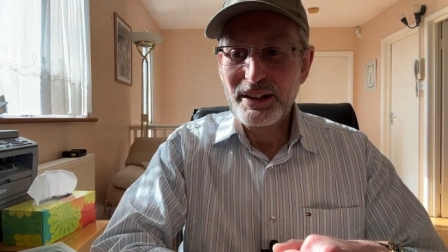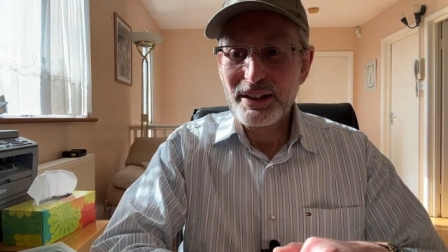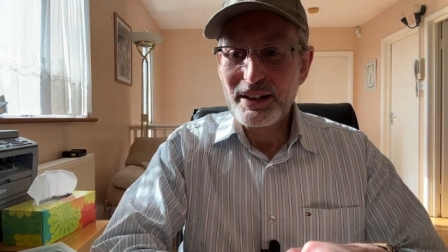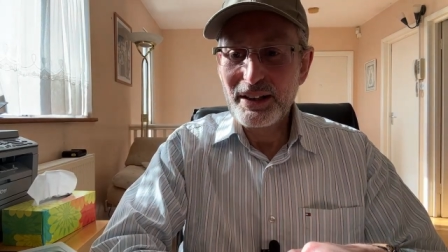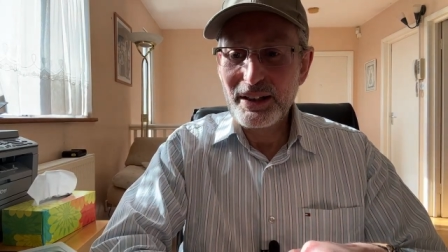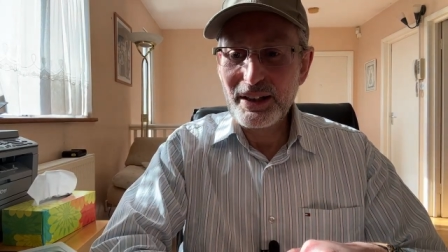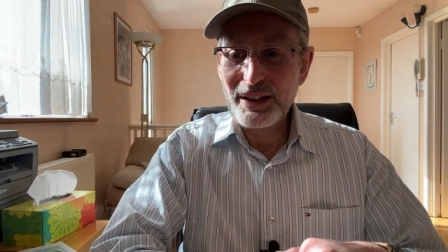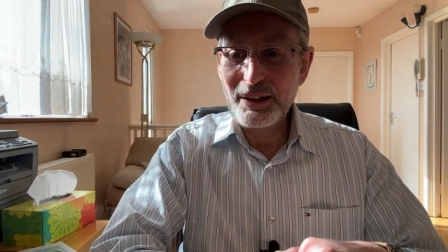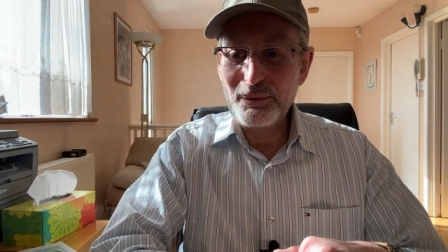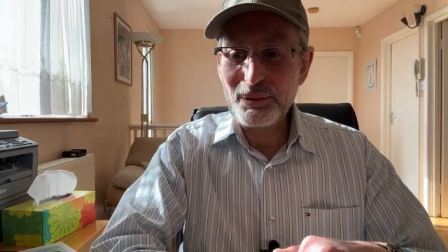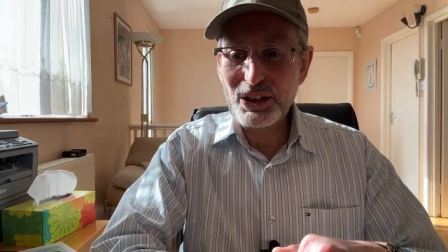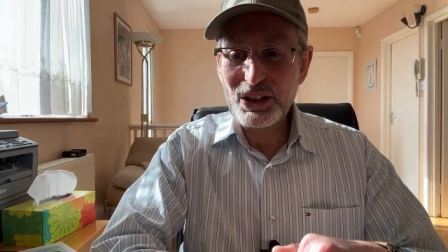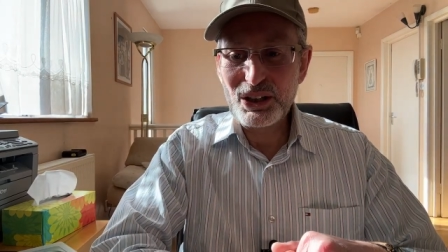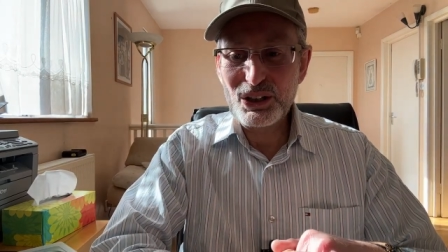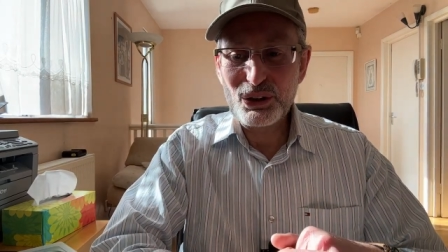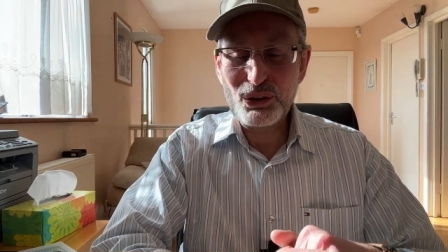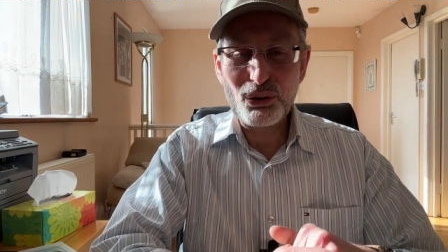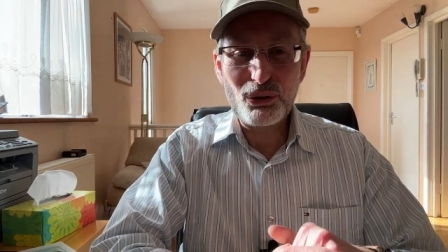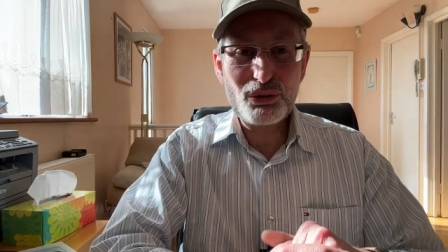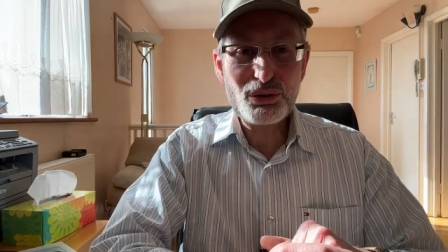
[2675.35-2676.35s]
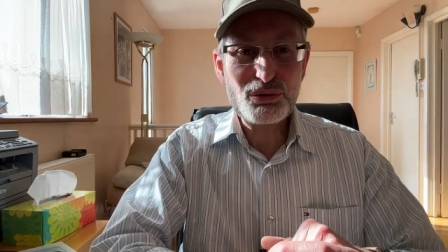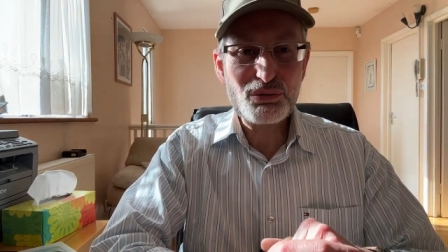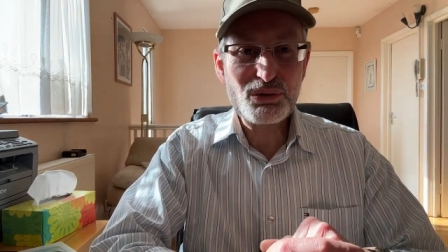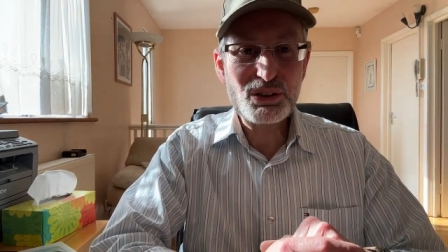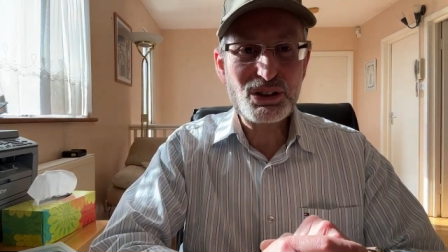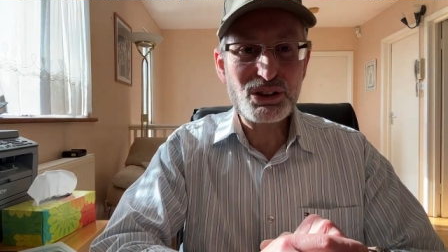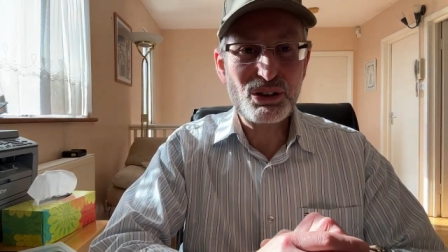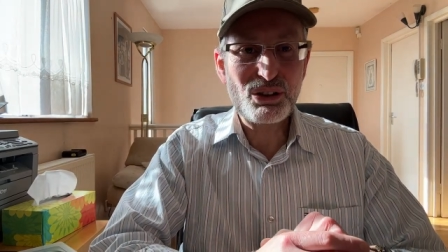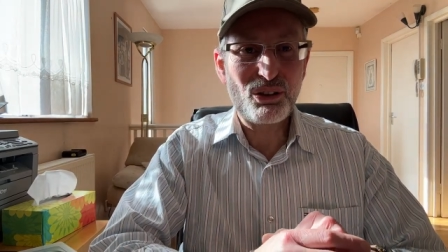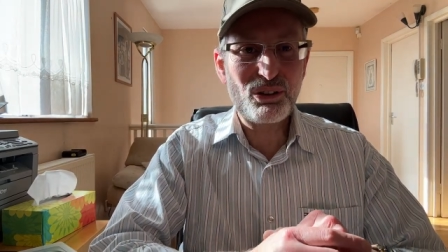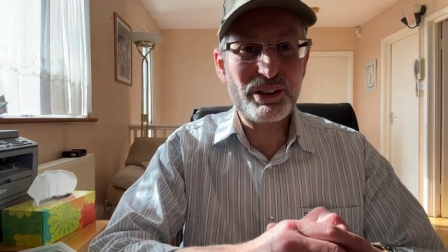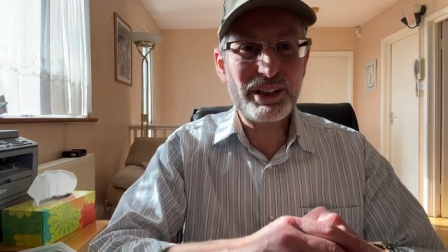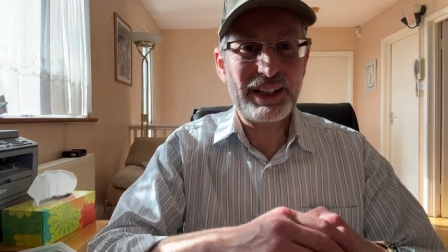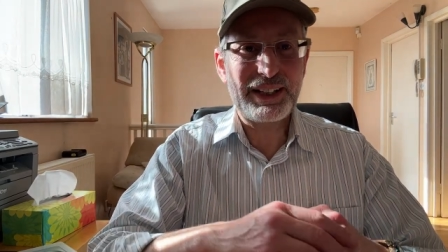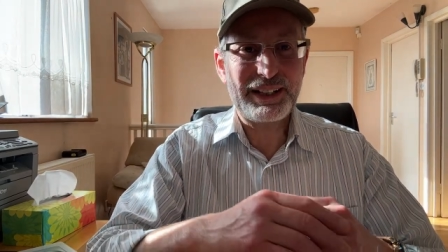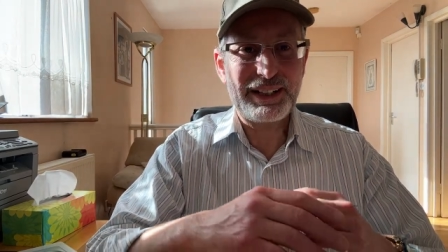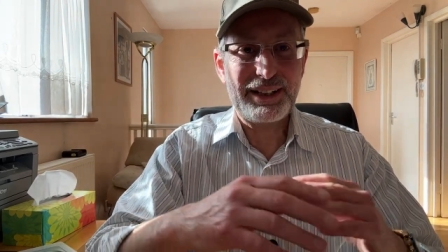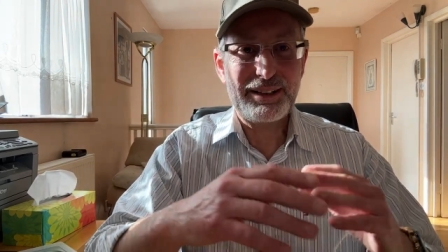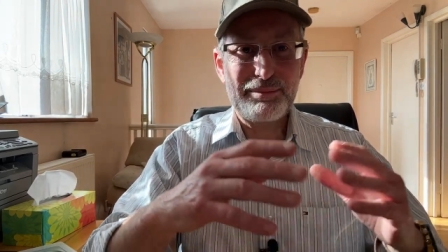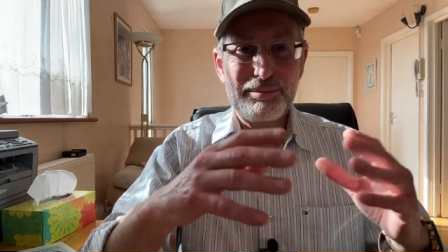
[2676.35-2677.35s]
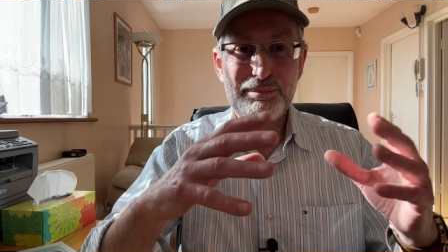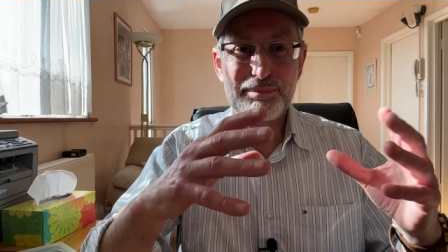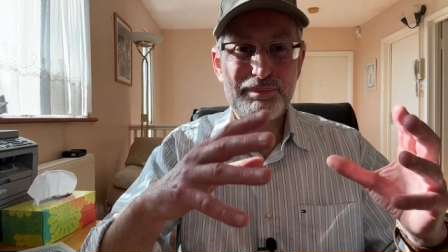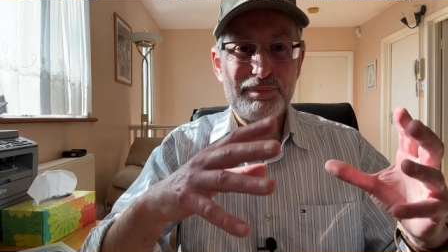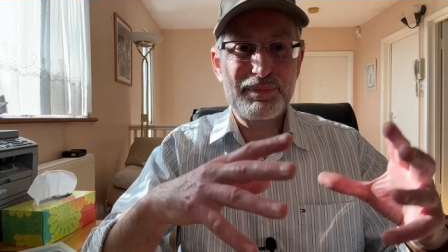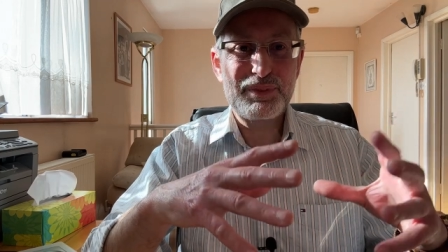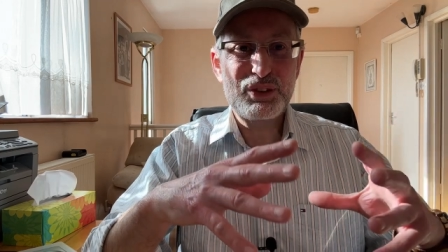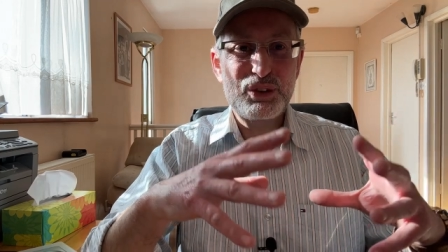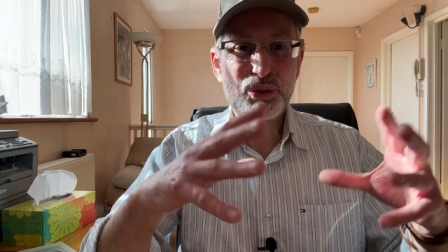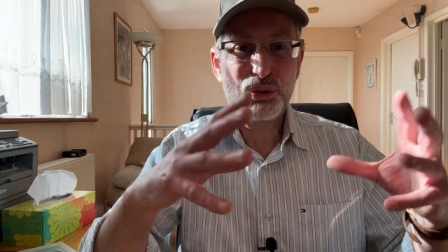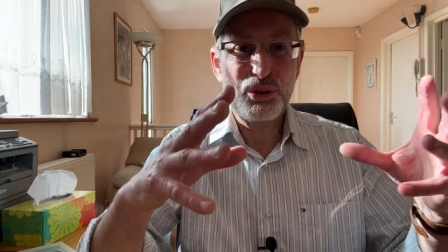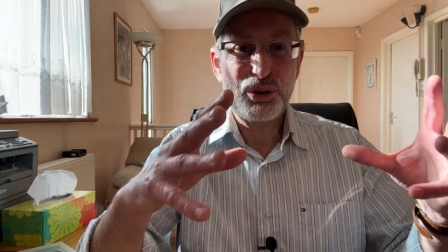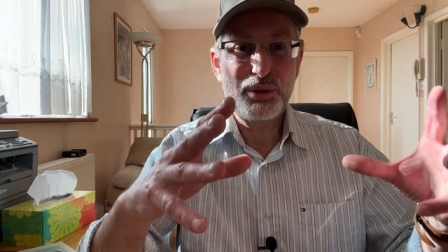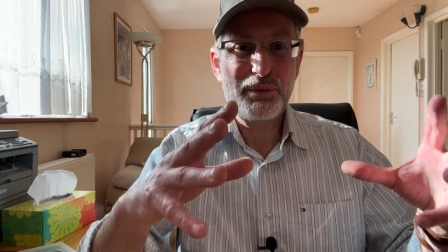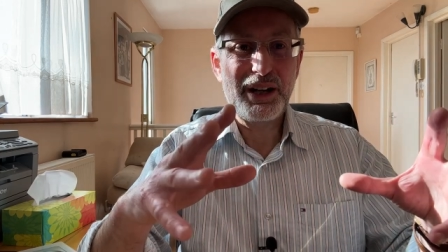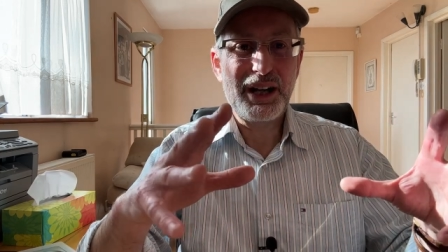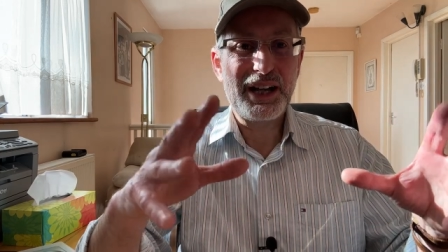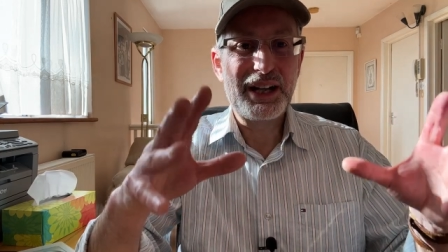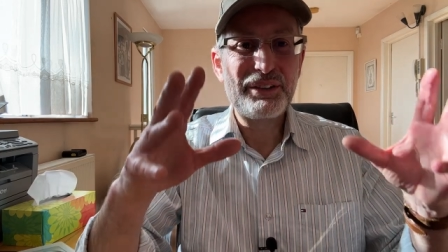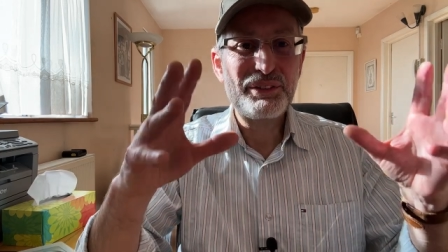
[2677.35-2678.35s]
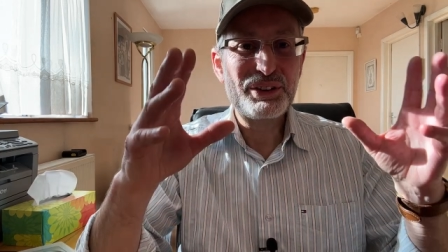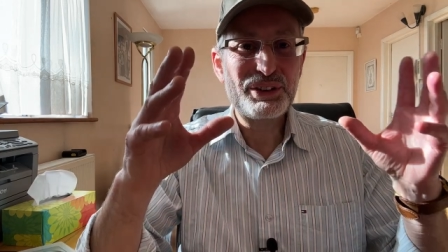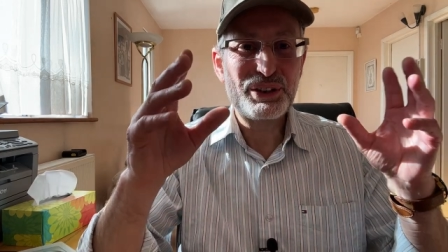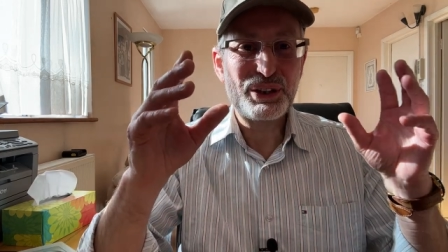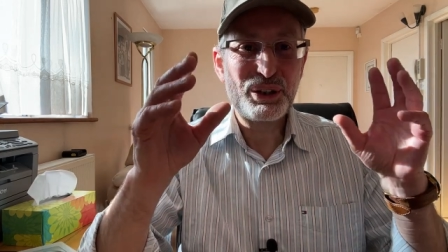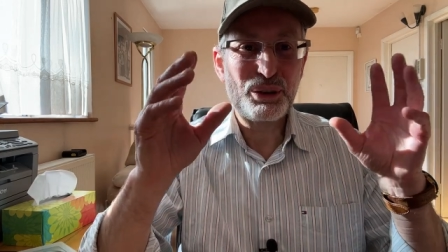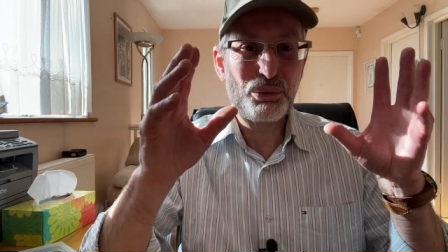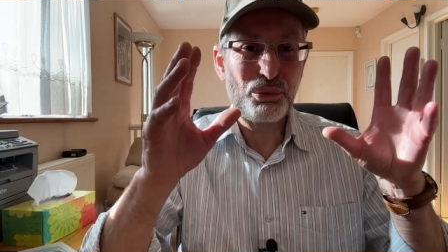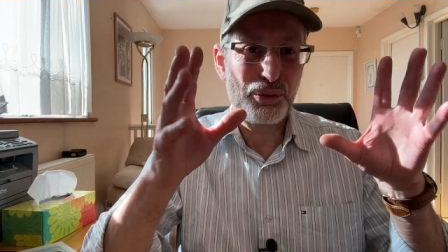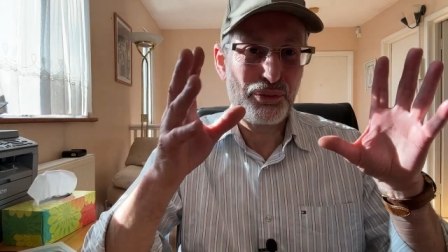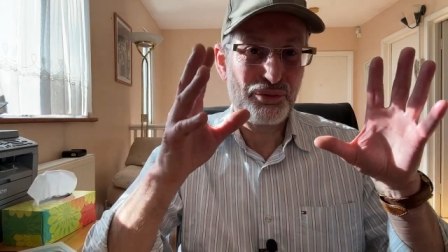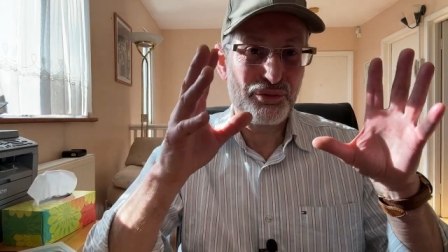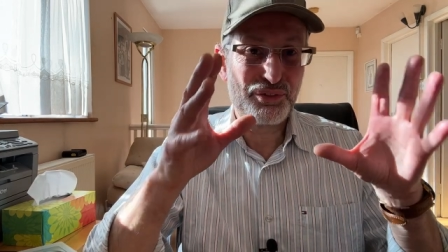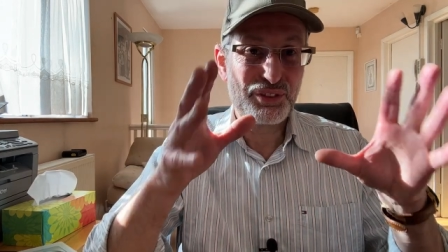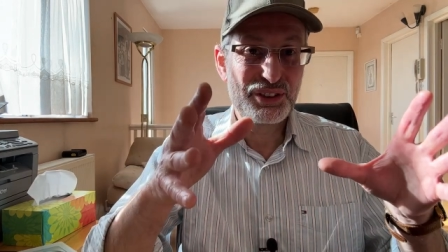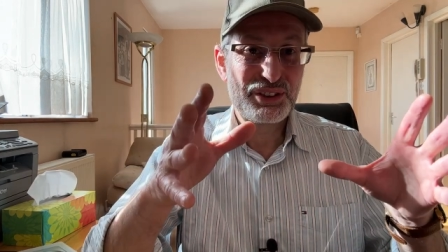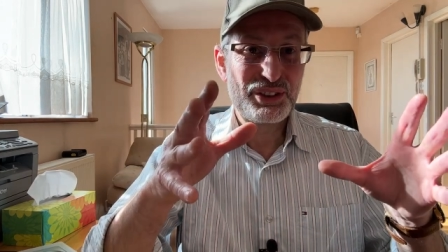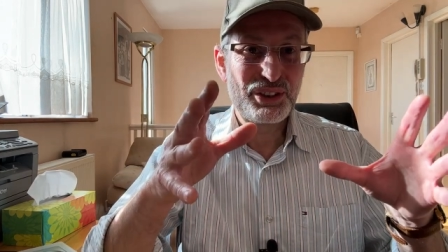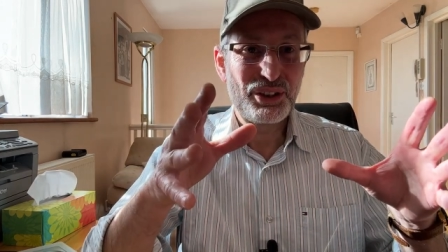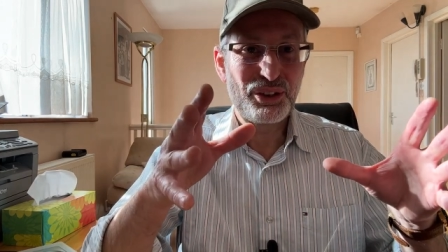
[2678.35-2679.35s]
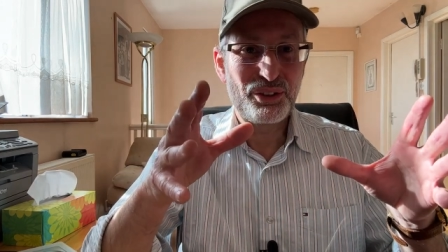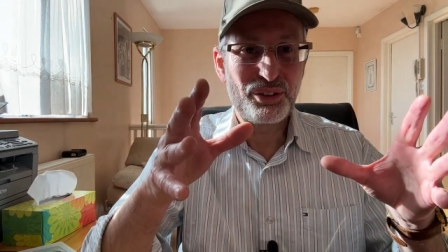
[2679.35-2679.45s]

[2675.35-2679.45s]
And we're going to go through it slowly. I can't talk about everything in one video.